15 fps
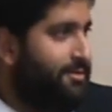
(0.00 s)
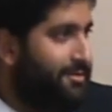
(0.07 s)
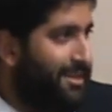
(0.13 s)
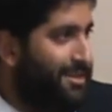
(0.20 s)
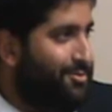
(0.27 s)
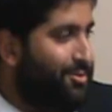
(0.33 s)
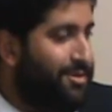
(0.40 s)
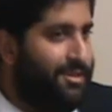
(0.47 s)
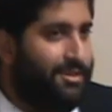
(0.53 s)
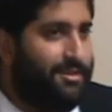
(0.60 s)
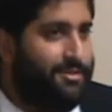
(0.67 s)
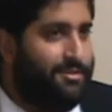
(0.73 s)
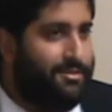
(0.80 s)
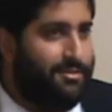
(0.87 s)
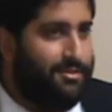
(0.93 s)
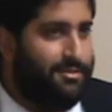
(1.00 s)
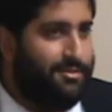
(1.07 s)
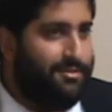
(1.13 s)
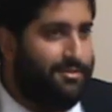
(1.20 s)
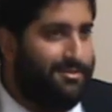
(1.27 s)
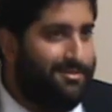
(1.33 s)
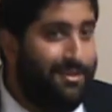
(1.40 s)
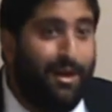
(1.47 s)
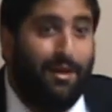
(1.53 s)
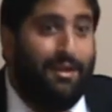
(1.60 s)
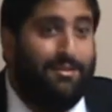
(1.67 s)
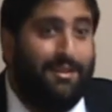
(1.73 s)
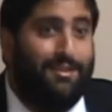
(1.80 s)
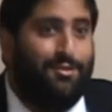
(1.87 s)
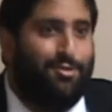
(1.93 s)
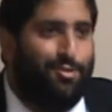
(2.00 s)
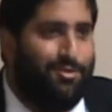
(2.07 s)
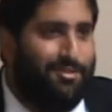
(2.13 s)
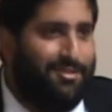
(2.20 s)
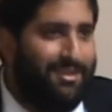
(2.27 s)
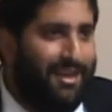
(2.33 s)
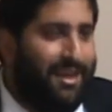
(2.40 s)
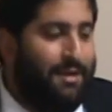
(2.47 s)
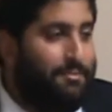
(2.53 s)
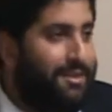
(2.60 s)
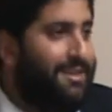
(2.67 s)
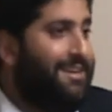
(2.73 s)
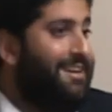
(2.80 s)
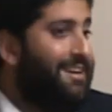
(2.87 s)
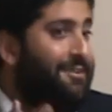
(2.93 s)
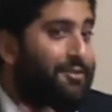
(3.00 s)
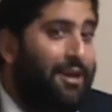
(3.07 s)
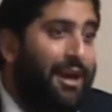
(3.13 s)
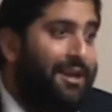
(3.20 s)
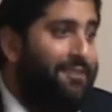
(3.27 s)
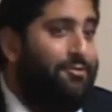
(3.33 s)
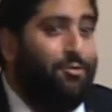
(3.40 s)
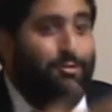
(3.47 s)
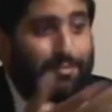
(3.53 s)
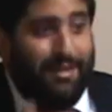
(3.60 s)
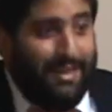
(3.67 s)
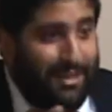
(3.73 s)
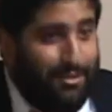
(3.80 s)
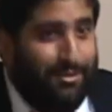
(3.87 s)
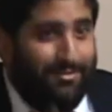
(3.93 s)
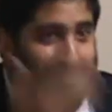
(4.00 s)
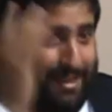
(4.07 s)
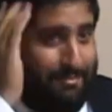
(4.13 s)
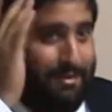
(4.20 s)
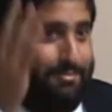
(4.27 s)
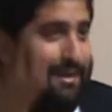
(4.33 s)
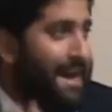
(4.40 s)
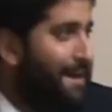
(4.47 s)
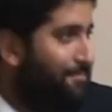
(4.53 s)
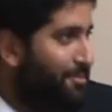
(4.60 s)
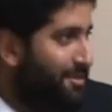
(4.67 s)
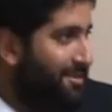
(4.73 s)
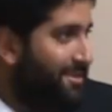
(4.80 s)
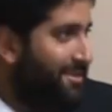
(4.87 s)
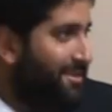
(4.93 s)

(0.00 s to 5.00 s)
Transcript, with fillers: That's what he is. No, that's the truth. I mean, if, if it would be either of them, I'd be happy.